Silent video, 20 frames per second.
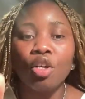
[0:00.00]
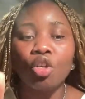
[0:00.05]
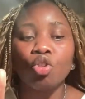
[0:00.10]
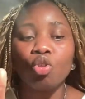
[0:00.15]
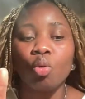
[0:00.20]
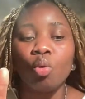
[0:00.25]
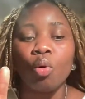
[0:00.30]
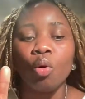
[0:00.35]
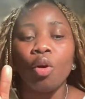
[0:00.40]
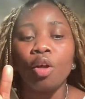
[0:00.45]

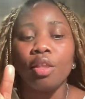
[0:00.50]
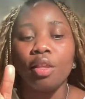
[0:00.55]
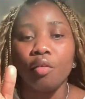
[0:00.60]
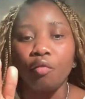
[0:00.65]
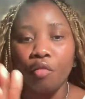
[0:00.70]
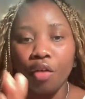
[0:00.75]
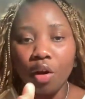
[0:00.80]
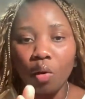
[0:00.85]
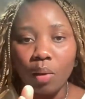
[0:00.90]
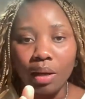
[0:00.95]
So the
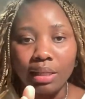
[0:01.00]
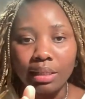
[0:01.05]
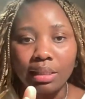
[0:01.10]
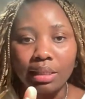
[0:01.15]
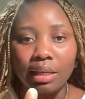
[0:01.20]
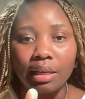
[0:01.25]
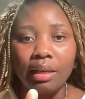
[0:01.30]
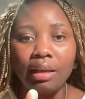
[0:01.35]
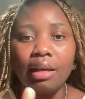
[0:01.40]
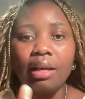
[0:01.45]

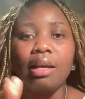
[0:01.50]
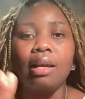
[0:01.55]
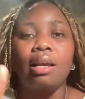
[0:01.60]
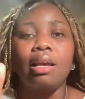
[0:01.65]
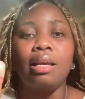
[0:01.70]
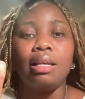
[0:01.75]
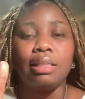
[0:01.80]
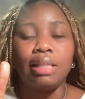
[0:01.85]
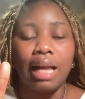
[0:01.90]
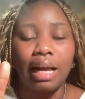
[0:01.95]
frequency
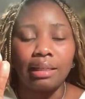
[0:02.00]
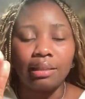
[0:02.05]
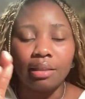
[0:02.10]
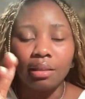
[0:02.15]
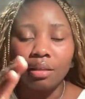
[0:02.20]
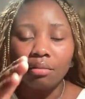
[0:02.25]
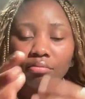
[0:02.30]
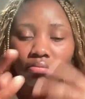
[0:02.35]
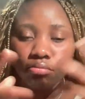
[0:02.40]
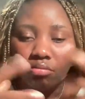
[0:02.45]
is that
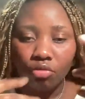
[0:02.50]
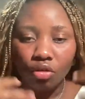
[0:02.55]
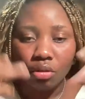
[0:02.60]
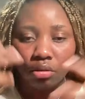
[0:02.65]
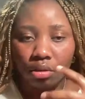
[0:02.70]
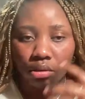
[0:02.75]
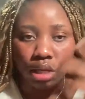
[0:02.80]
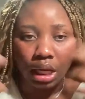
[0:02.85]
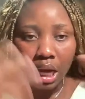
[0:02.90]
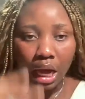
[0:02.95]

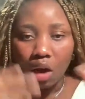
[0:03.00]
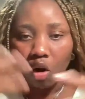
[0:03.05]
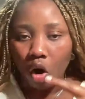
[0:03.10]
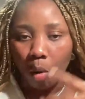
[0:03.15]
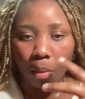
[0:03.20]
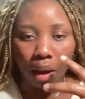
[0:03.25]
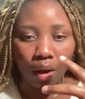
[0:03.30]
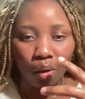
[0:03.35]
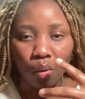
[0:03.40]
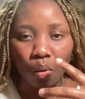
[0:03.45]
it can
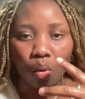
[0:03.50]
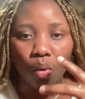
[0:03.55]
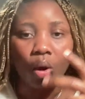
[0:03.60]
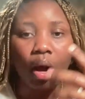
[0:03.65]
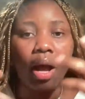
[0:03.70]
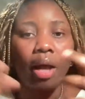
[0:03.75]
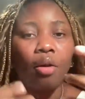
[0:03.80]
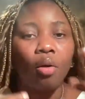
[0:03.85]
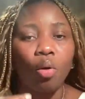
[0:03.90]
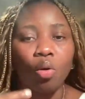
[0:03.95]
come and
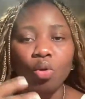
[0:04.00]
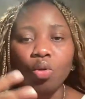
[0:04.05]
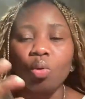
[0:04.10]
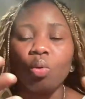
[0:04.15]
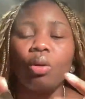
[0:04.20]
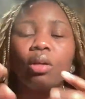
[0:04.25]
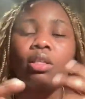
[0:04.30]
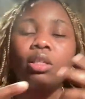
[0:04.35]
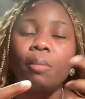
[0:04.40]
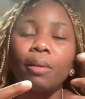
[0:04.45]
go, and
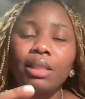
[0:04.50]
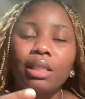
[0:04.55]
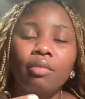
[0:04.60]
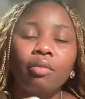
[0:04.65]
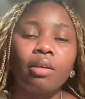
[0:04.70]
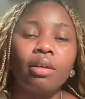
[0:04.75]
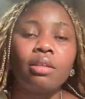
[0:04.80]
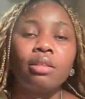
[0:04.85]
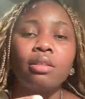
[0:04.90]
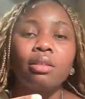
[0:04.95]
also is
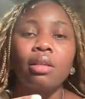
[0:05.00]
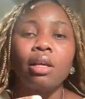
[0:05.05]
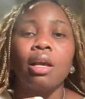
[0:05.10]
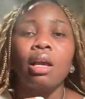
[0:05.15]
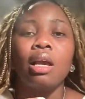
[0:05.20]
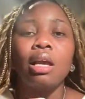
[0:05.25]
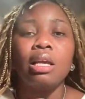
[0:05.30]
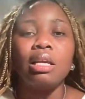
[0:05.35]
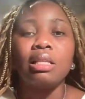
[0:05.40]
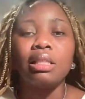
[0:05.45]

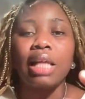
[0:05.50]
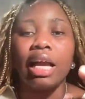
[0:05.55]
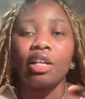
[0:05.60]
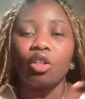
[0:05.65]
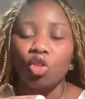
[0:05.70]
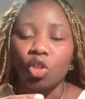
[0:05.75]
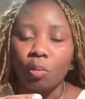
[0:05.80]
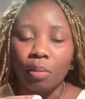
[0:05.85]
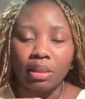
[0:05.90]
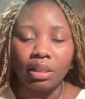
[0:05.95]

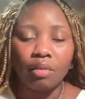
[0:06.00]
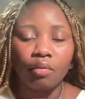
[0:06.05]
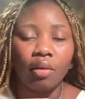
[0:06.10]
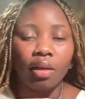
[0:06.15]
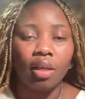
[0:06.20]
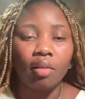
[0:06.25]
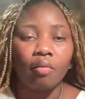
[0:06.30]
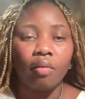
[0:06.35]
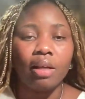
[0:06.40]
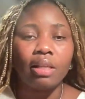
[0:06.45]
tied to
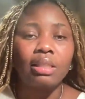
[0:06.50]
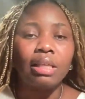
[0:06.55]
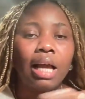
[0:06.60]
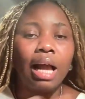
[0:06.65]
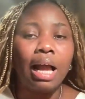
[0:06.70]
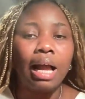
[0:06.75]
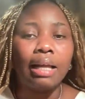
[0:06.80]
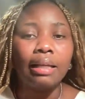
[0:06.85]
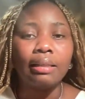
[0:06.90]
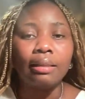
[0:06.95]
specific events
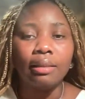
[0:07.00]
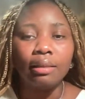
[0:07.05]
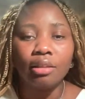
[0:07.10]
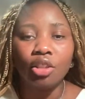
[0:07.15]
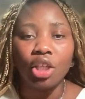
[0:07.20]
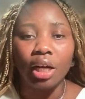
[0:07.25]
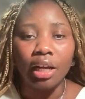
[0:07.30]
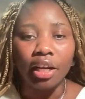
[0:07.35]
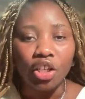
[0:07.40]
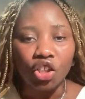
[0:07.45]
and
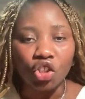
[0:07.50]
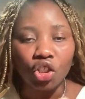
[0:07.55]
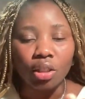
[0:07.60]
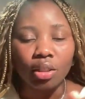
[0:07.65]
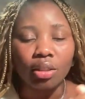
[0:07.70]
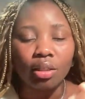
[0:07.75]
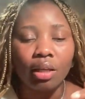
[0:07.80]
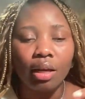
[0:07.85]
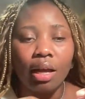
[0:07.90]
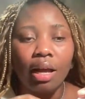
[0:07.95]

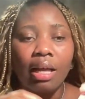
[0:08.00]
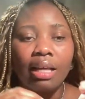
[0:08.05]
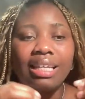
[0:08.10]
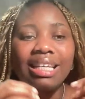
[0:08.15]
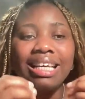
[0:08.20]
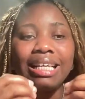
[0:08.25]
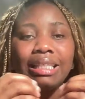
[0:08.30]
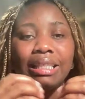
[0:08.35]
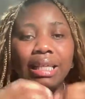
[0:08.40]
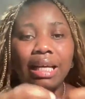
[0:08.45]
challenges.
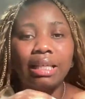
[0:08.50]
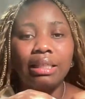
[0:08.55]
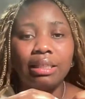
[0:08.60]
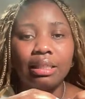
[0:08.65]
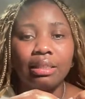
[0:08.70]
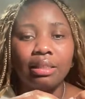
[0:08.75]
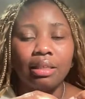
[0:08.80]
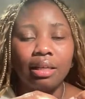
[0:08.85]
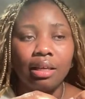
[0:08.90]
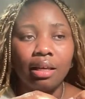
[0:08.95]
The
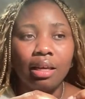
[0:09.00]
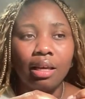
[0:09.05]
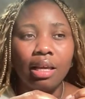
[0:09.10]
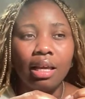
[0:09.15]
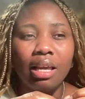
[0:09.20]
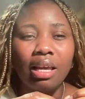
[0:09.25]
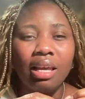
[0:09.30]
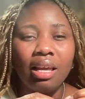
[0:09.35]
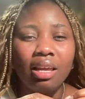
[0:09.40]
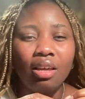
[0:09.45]
intensity,
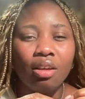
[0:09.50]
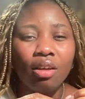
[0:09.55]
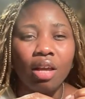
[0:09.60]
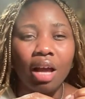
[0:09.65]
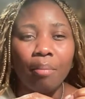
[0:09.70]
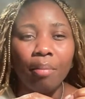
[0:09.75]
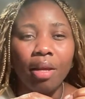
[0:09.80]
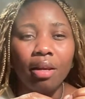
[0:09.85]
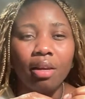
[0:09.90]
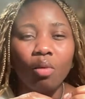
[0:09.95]

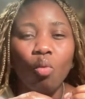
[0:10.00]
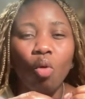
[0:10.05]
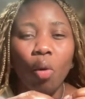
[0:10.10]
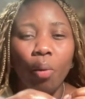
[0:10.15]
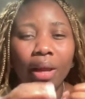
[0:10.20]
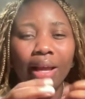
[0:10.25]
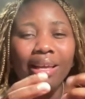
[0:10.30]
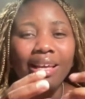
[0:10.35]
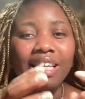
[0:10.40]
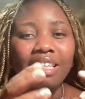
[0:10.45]
I mean, the
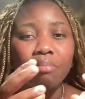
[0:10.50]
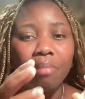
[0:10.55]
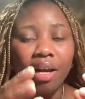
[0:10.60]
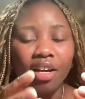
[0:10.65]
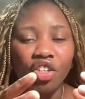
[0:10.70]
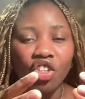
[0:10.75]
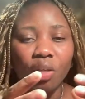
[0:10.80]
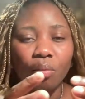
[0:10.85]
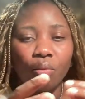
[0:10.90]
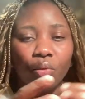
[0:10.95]
worry is
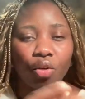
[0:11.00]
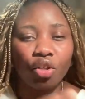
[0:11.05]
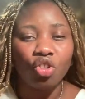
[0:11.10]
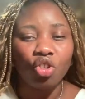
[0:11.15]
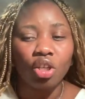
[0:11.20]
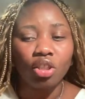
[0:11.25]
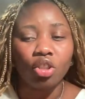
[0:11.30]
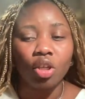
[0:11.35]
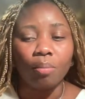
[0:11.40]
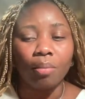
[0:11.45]
manageable. It's
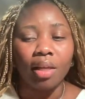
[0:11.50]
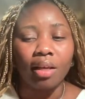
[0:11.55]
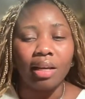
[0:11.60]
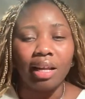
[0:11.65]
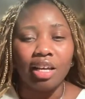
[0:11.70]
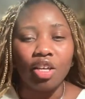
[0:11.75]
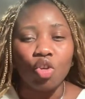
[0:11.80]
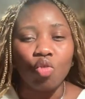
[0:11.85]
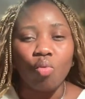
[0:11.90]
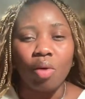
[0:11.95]
not something
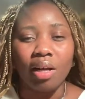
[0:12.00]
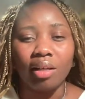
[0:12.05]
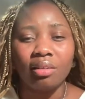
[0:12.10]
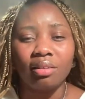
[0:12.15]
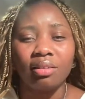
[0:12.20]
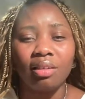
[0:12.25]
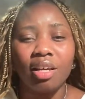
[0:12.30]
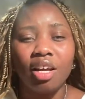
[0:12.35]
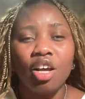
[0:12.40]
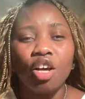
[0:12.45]
that
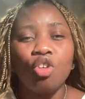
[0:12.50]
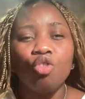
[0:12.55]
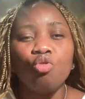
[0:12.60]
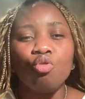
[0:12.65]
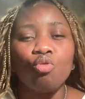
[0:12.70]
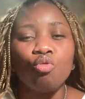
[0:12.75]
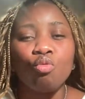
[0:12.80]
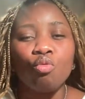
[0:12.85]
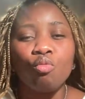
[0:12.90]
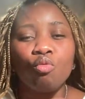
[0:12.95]

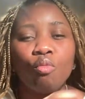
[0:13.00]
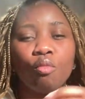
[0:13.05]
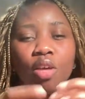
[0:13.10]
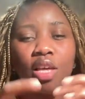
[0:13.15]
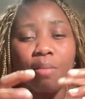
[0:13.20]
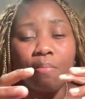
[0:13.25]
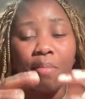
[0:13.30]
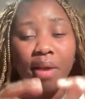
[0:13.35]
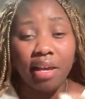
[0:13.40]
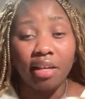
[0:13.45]
you
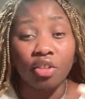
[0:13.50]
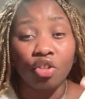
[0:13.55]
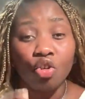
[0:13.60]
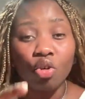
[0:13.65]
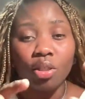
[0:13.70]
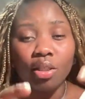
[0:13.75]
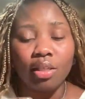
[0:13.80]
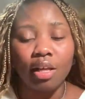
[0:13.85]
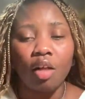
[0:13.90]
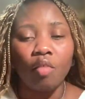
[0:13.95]
immerse
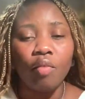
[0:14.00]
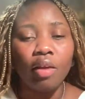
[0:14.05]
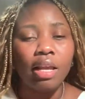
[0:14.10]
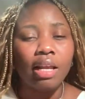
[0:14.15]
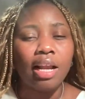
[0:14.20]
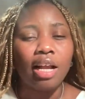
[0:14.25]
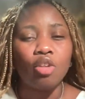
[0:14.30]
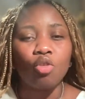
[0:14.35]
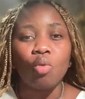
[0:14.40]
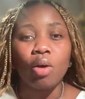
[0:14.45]
yourself
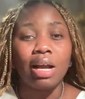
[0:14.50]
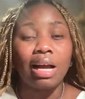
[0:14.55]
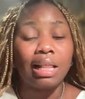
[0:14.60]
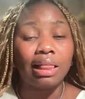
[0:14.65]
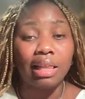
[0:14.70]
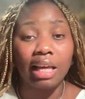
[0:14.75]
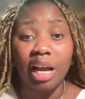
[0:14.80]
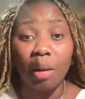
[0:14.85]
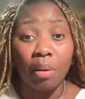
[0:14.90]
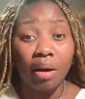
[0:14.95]
in and you
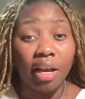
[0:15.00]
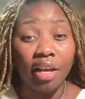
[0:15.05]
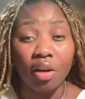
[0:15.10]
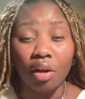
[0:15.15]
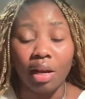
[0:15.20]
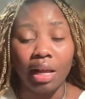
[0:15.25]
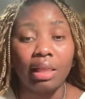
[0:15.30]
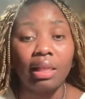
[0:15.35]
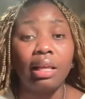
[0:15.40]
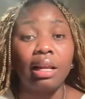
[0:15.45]
can't think about
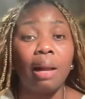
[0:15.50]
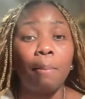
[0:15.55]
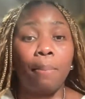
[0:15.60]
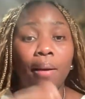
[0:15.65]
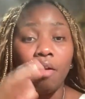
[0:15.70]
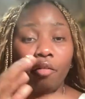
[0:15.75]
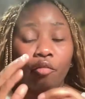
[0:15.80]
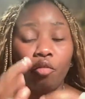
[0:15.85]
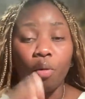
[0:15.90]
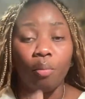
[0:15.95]
any other thing
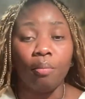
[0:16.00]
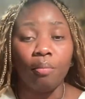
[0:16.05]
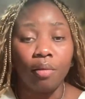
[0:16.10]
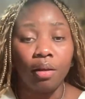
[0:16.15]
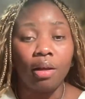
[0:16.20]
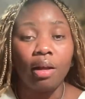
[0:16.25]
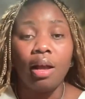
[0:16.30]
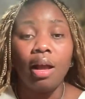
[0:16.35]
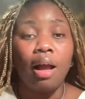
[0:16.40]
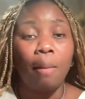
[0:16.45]
apart from
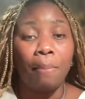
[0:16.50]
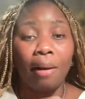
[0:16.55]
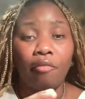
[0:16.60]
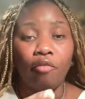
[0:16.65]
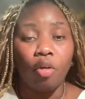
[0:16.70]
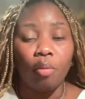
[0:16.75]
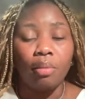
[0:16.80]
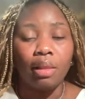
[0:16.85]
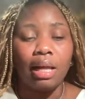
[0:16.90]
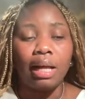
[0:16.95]

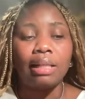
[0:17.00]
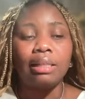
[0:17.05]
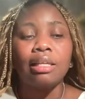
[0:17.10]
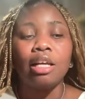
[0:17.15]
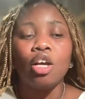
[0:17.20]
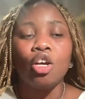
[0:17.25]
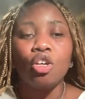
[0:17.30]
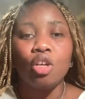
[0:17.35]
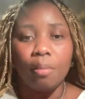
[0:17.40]
that.